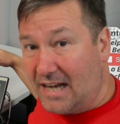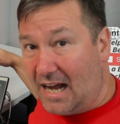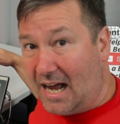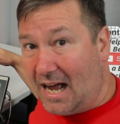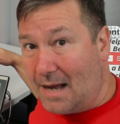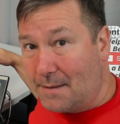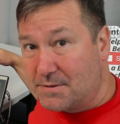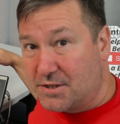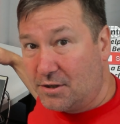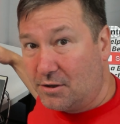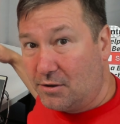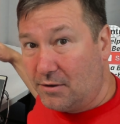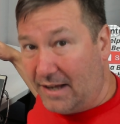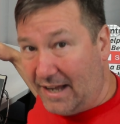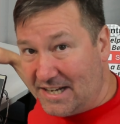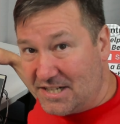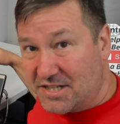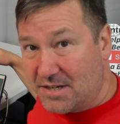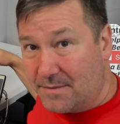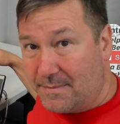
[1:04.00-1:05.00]
the
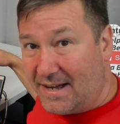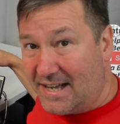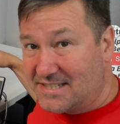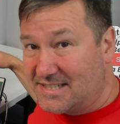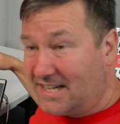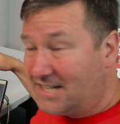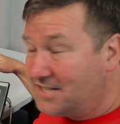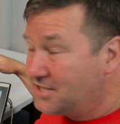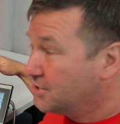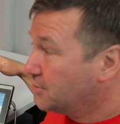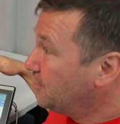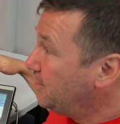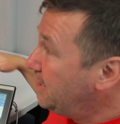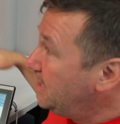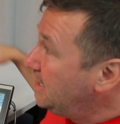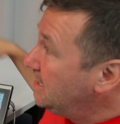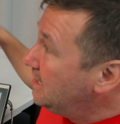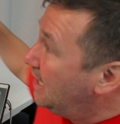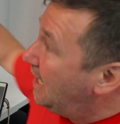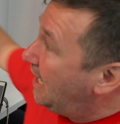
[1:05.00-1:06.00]
optional HMI
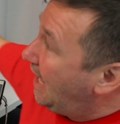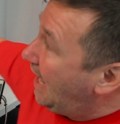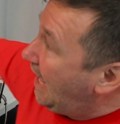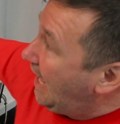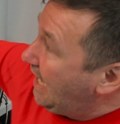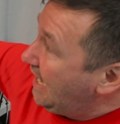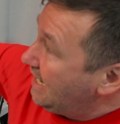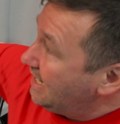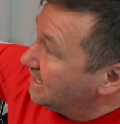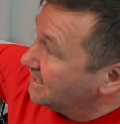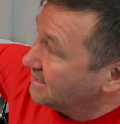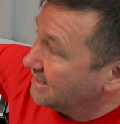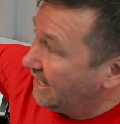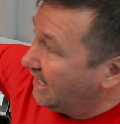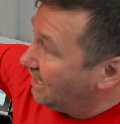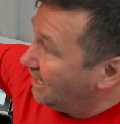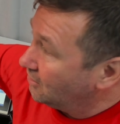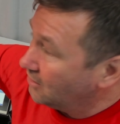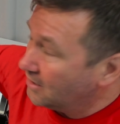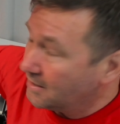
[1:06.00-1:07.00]
touchscreen and
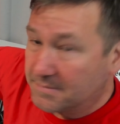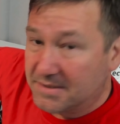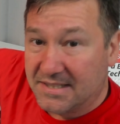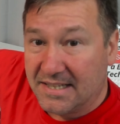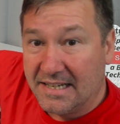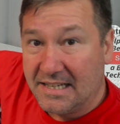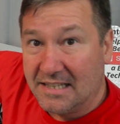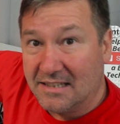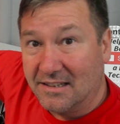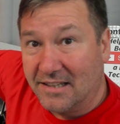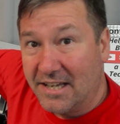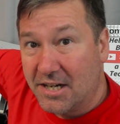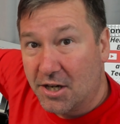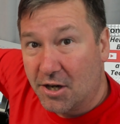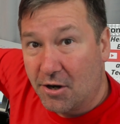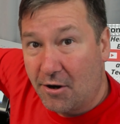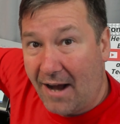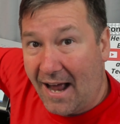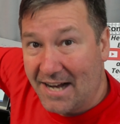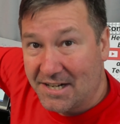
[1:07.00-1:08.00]
the LMC
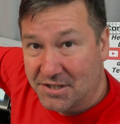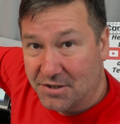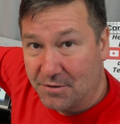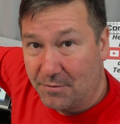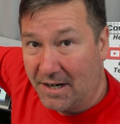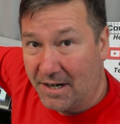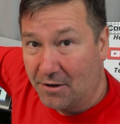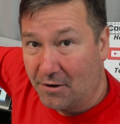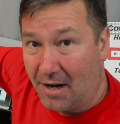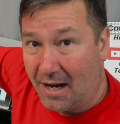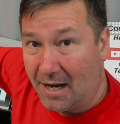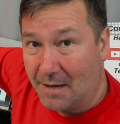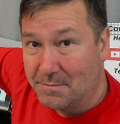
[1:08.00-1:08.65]
linear actuator